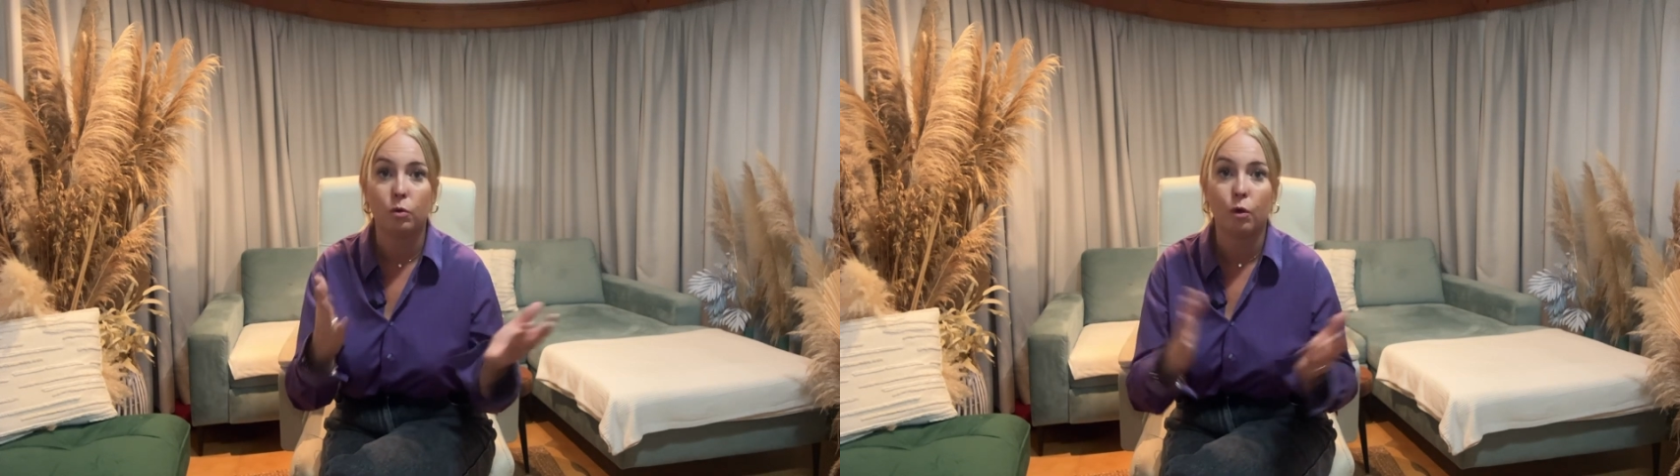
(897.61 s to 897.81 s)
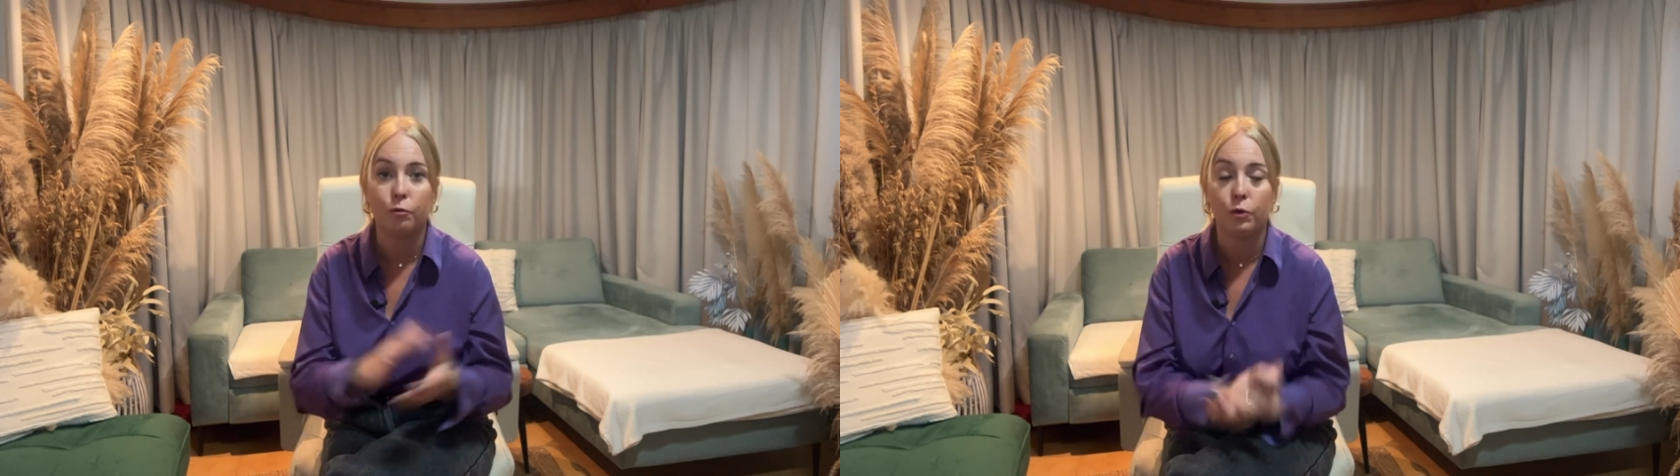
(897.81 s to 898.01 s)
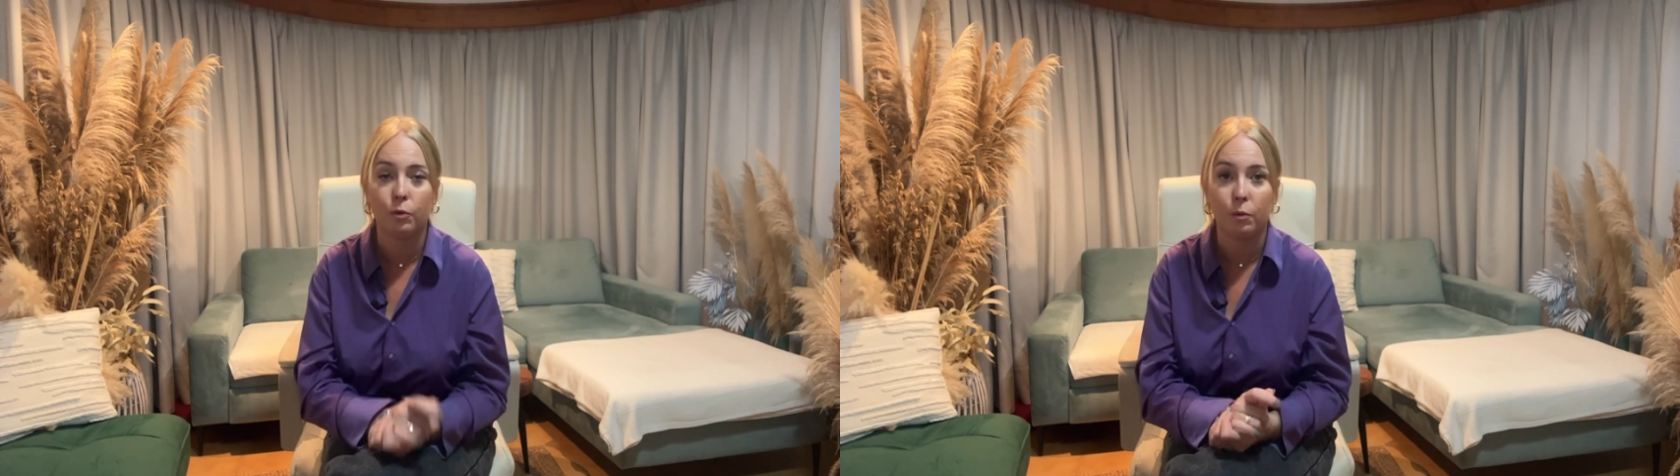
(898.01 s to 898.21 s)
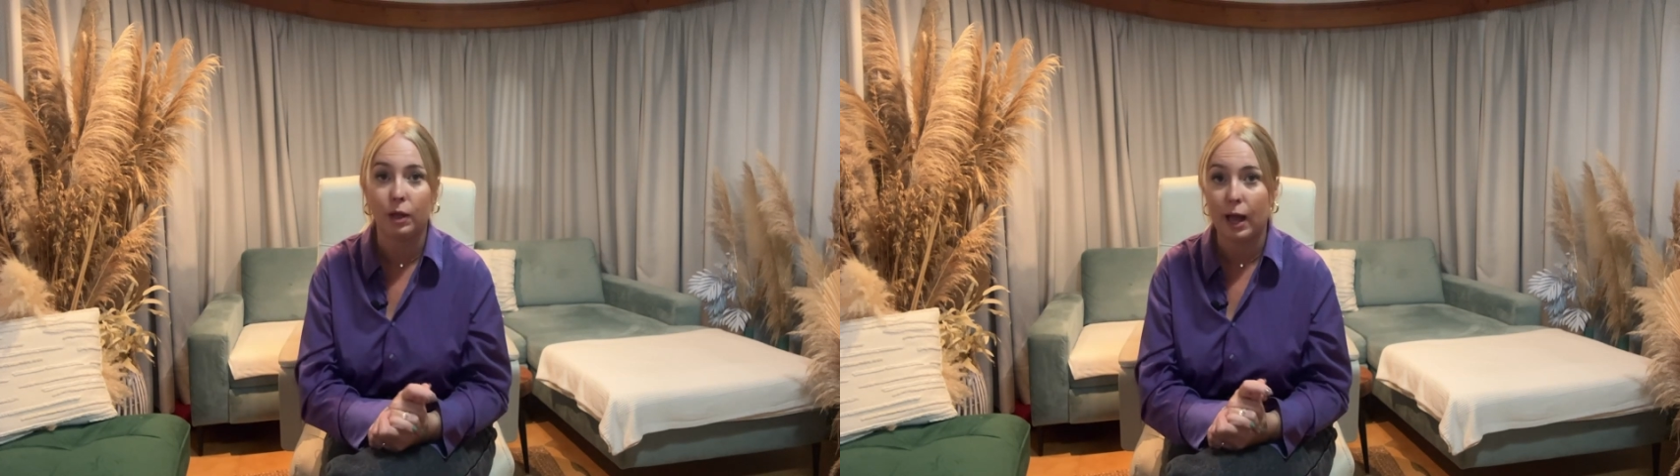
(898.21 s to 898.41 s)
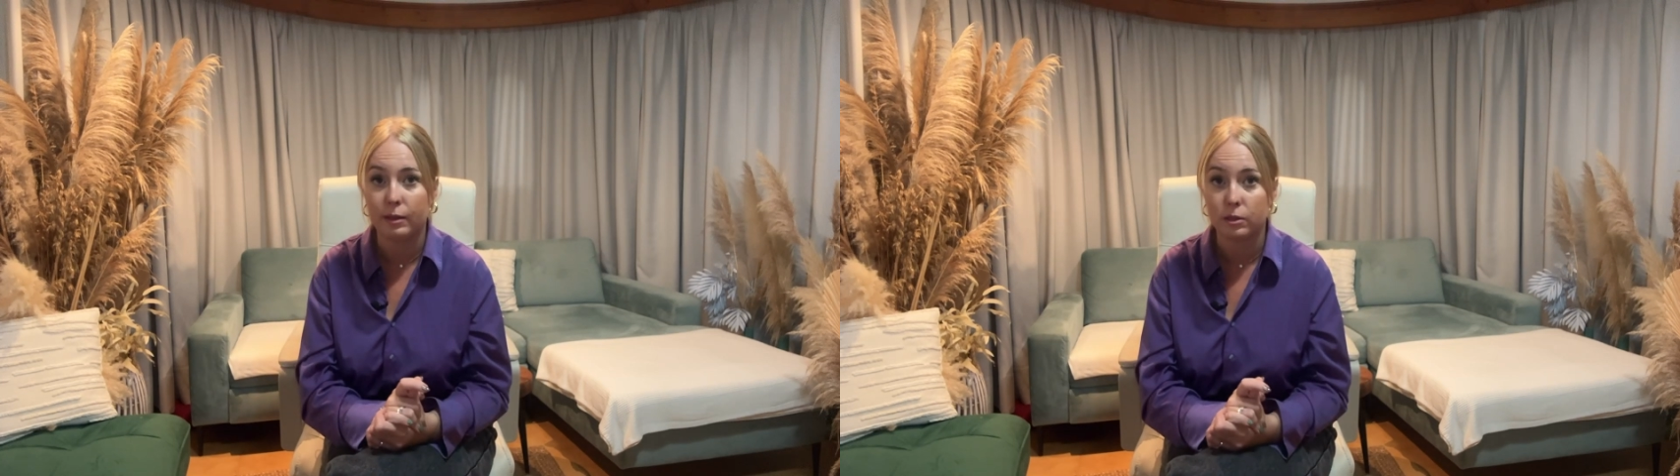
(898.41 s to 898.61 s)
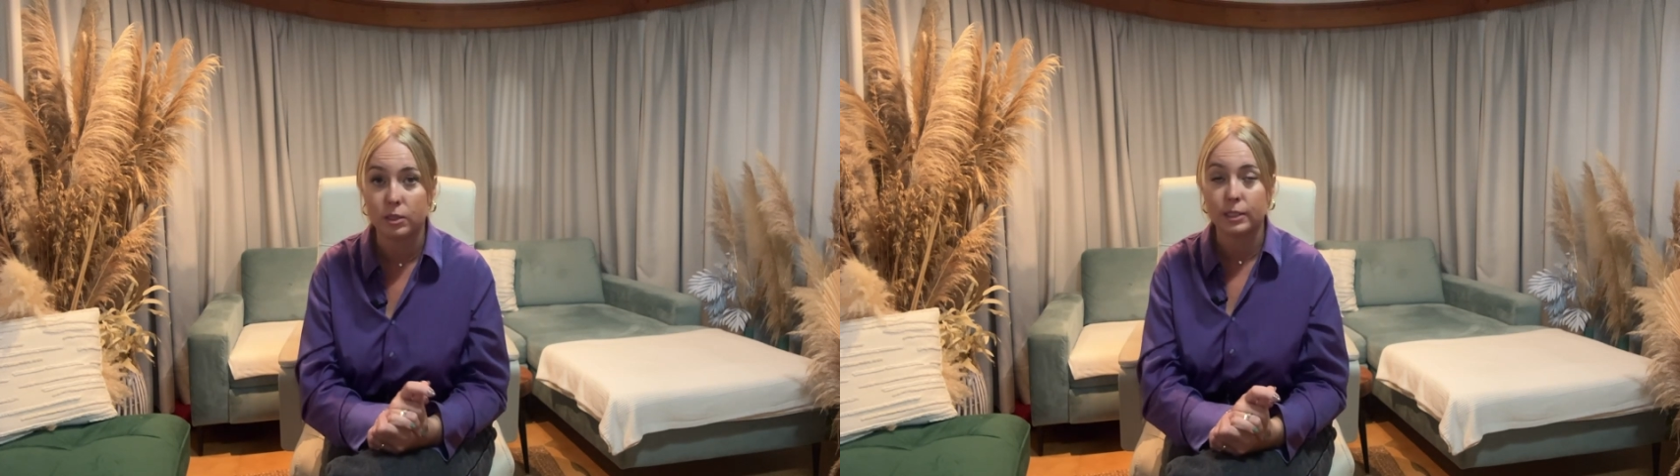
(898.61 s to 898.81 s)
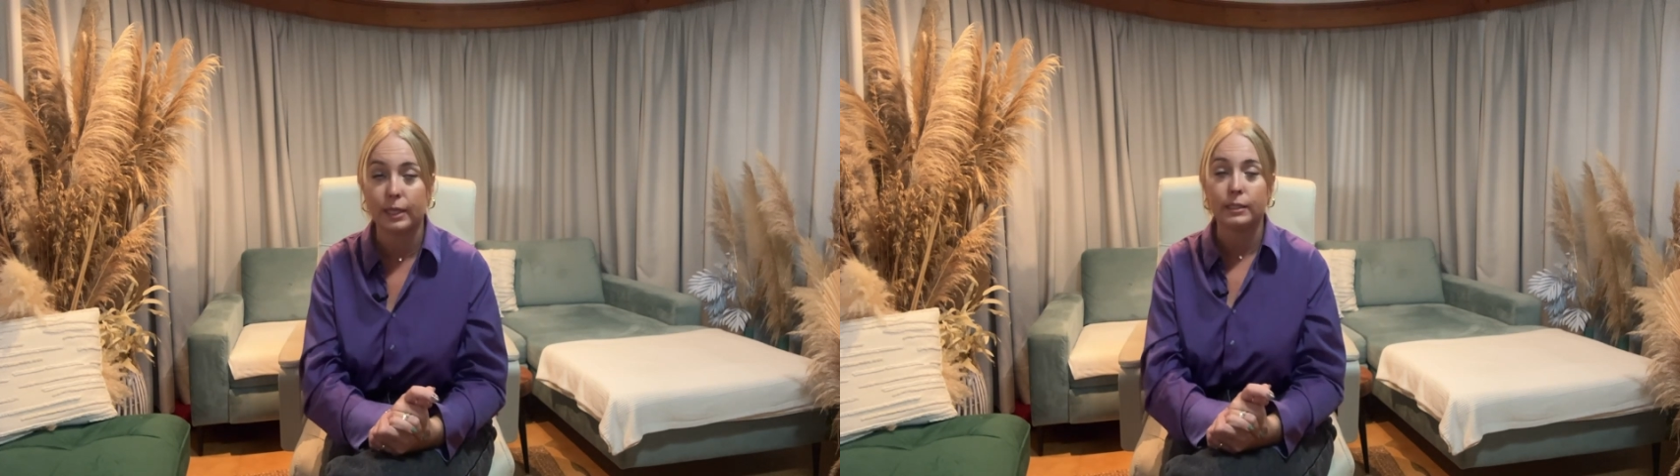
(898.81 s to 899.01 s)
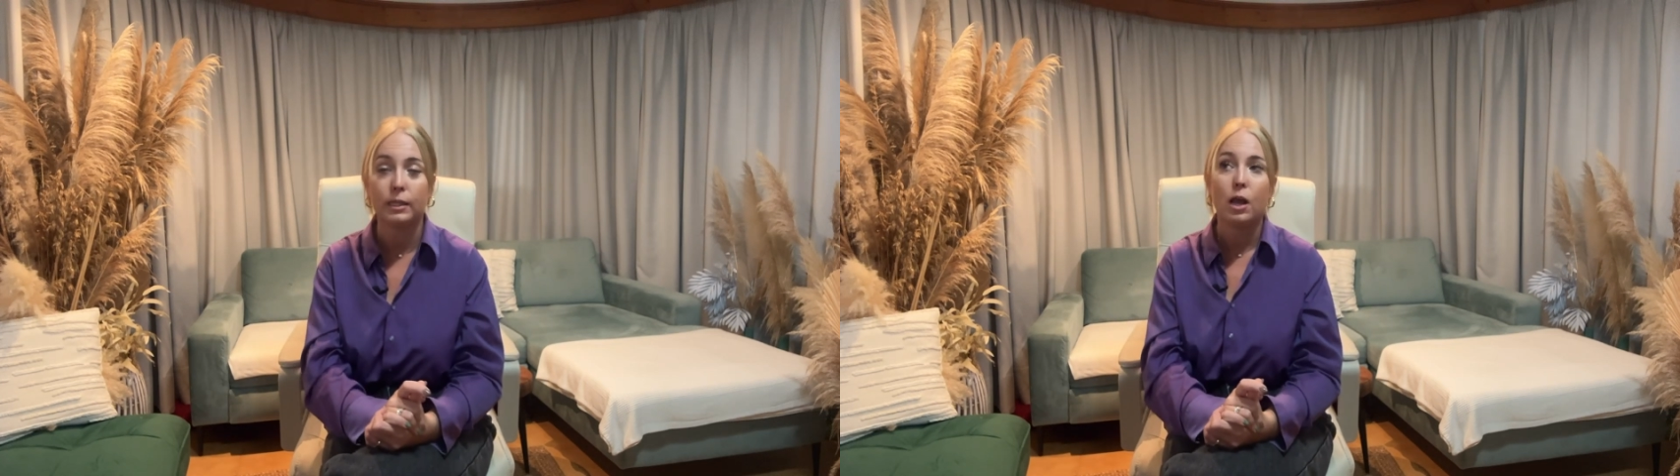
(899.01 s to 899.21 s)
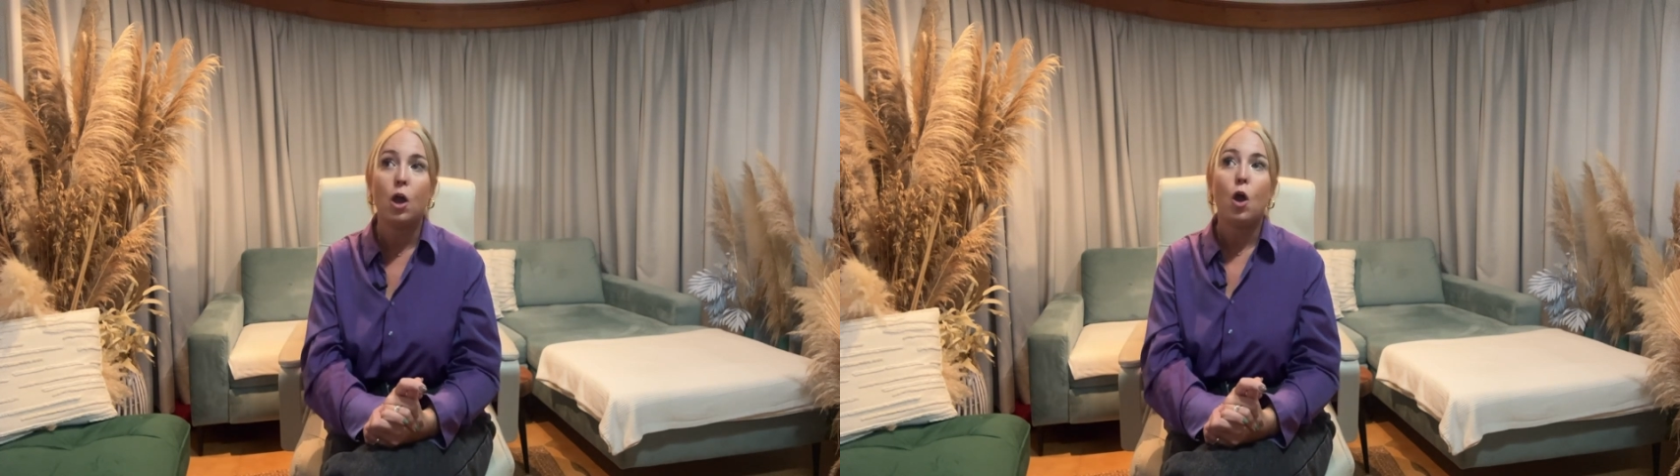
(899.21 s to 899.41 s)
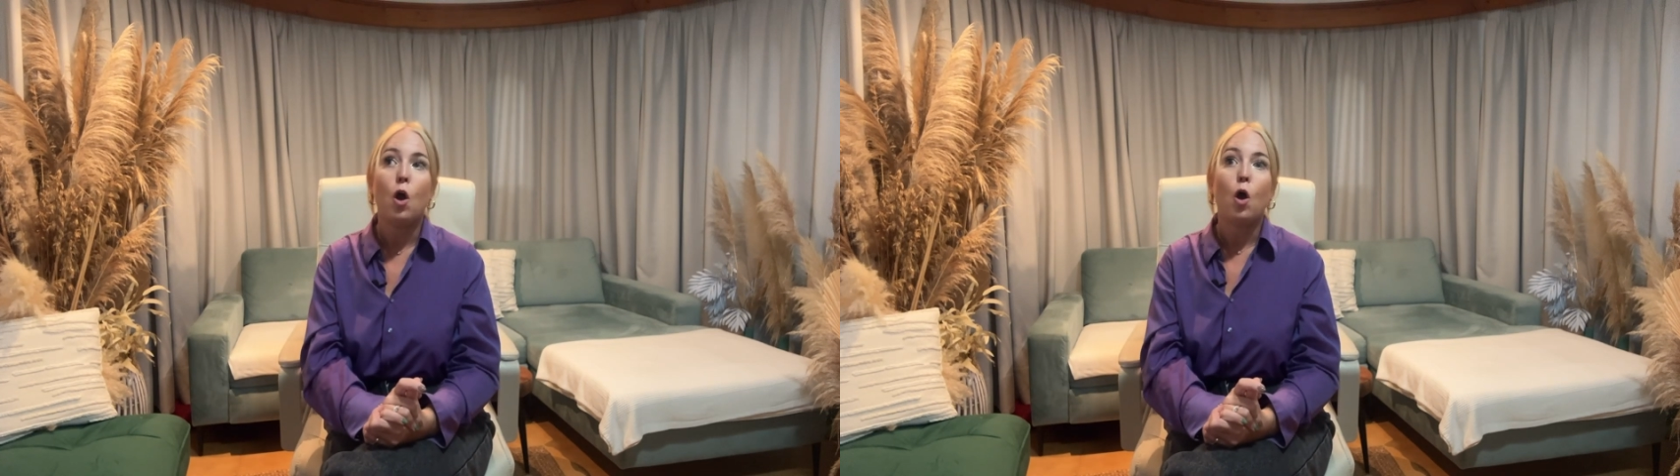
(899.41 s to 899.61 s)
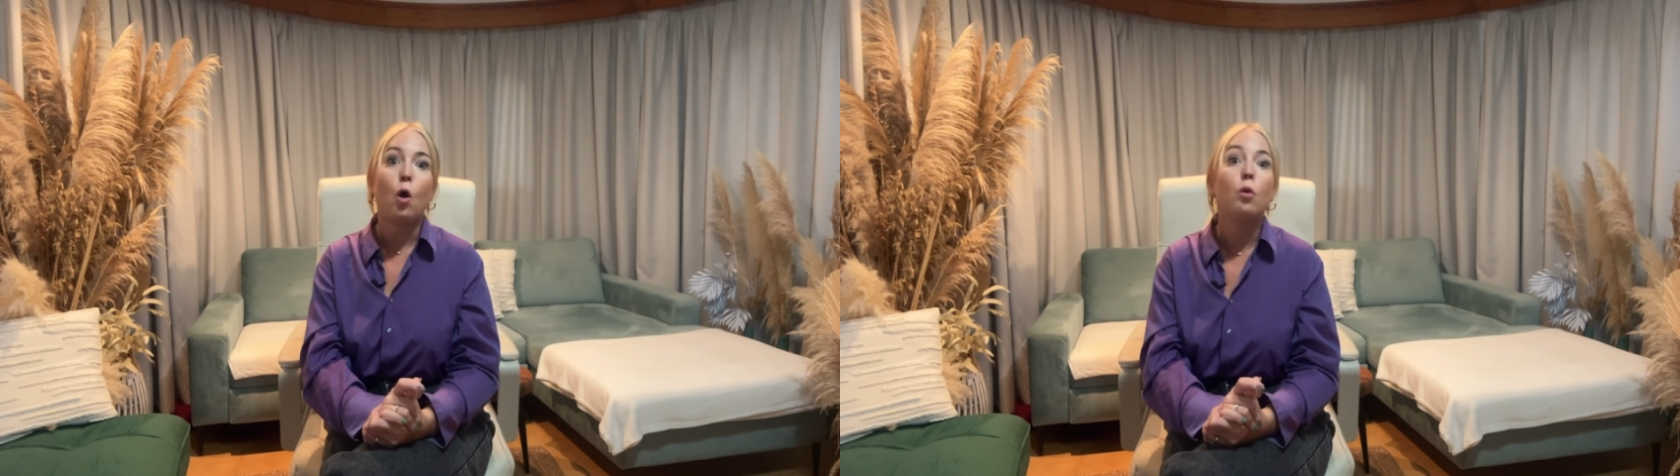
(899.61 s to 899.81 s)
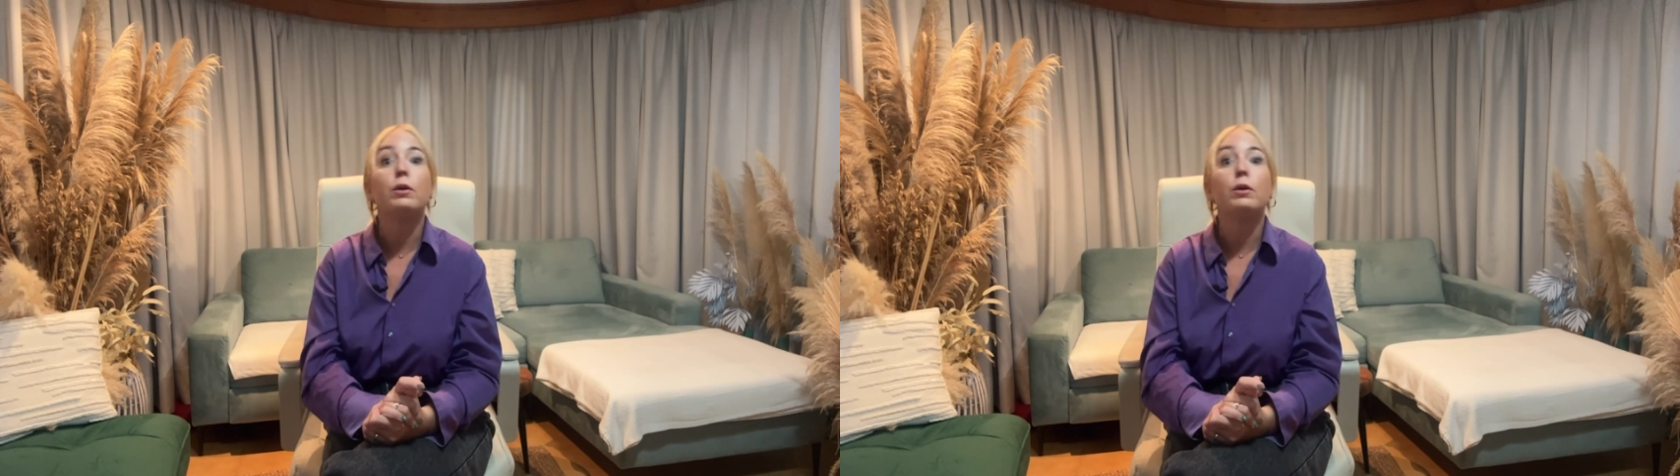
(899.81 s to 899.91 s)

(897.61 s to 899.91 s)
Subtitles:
of you will understand, or